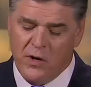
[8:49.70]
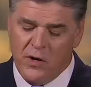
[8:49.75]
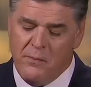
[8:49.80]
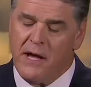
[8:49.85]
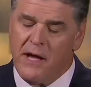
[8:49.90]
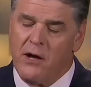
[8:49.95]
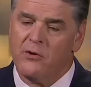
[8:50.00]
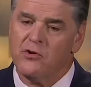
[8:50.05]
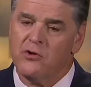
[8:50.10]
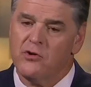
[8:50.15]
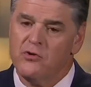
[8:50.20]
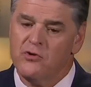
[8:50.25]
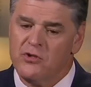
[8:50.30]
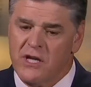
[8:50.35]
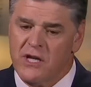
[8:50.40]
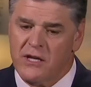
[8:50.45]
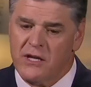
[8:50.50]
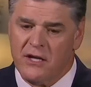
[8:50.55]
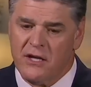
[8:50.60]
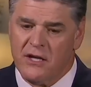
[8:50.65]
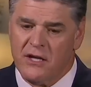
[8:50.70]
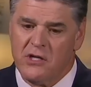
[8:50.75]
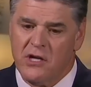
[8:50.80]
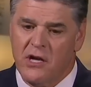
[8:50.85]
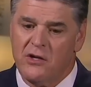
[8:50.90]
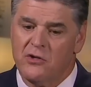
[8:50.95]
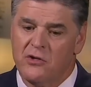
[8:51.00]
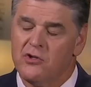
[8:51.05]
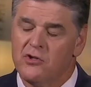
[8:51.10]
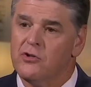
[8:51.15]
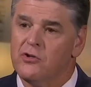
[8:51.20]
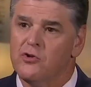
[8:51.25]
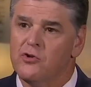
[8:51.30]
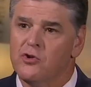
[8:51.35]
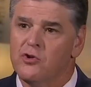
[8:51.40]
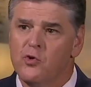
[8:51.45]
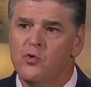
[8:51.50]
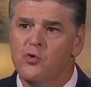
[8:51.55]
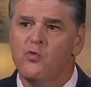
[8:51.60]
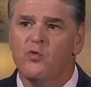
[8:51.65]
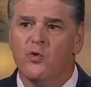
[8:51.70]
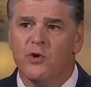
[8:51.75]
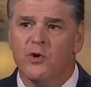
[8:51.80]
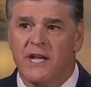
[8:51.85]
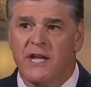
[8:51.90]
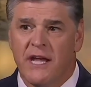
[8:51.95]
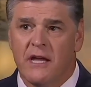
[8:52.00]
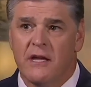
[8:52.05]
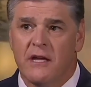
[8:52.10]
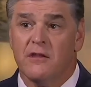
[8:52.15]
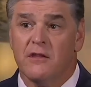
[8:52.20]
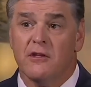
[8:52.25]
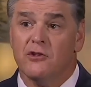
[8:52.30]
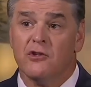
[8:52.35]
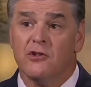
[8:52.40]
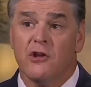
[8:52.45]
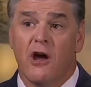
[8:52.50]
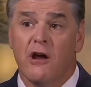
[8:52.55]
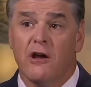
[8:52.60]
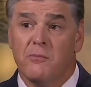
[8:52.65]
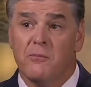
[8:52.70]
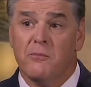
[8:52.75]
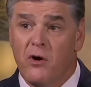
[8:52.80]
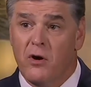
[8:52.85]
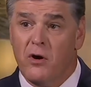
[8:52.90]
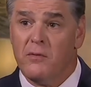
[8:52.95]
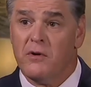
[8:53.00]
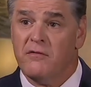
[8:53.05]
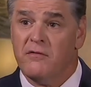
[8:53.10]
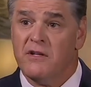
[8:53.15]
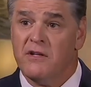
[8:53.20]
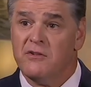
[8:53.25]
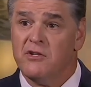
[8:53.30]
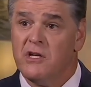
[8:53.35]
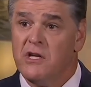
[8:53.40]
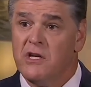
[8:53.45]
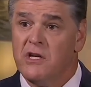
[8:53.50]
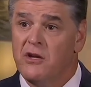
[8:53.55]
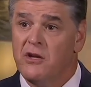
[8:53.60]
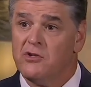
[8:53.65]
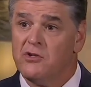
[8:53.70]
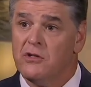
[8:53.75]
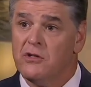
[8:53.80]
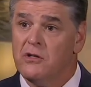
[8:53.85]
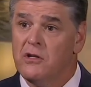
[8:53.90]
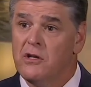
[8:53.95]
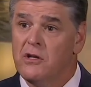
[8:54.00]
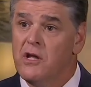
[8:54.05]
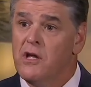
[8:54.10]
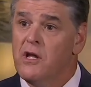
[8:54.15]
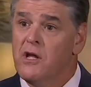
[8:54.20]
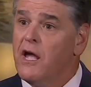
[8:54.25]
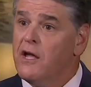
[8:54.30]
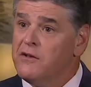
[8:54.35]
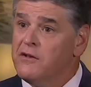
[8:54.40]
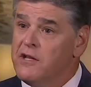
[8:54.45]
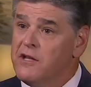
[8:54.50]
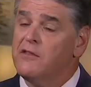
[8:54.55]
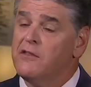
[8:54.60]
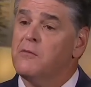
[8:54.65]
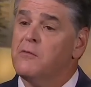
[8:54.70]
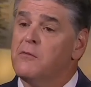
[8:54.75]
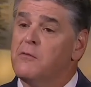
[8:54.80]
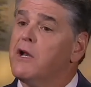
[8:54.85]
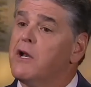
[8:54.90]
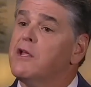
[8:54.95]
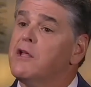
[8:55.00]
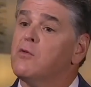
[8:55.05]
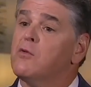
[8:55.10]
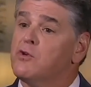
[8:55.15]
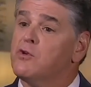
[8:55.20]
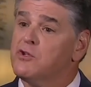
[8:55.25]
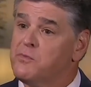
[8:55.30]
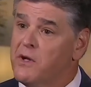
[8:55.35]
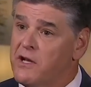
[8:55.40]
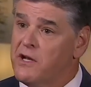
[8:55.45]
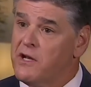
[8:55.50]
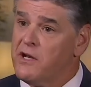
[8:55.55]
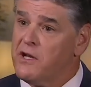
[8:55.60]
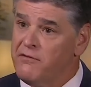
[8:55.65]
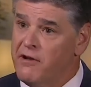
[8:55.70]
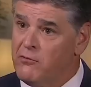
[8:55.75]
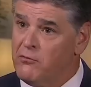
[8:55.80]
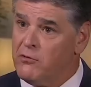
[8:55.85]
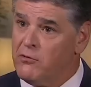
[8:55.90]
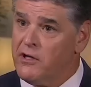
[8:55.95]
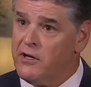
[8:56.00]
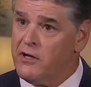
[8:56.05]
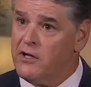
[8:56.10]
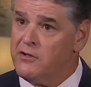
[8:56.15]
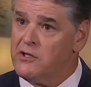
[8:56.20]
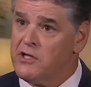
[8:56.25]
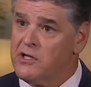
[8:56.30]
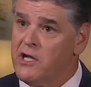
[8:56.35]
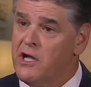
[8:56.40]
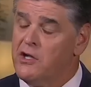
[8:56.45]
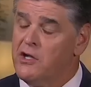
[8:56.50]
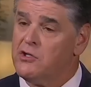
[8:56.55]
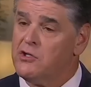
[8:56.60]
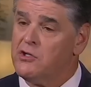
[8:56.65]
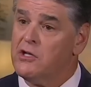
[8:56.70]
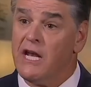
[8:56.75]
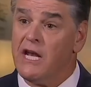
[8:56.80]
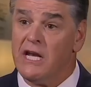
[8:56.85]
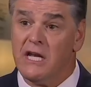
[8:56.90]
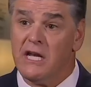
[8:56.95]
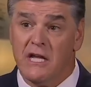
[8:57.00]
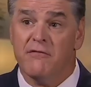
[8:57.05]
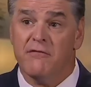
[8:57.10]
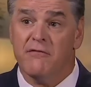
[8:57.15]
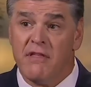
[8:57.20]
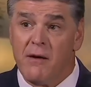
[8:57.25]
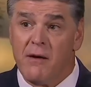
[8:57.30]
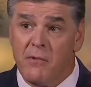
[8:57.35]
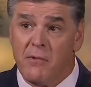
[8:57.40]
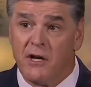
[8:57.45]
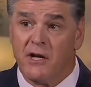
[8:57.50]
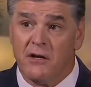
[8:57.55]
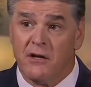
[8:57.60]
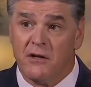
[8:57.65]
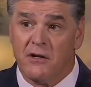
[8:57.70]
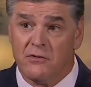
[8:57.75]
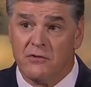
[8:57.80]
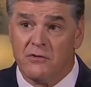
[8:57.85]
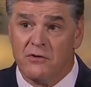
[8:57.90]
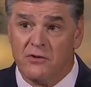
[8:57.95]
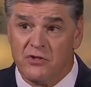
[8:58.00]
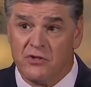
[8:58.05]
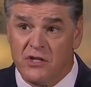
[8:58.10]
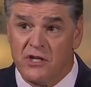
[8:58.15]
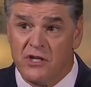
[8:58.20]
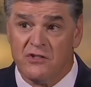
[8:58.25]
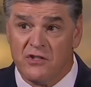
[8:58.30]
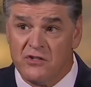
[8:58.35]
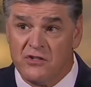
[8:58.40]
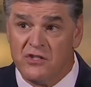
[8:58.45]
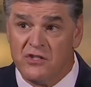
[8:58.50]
about, you said education. You would take the entire Department of Education and take the money that we're spending federally on education and give that money to cities and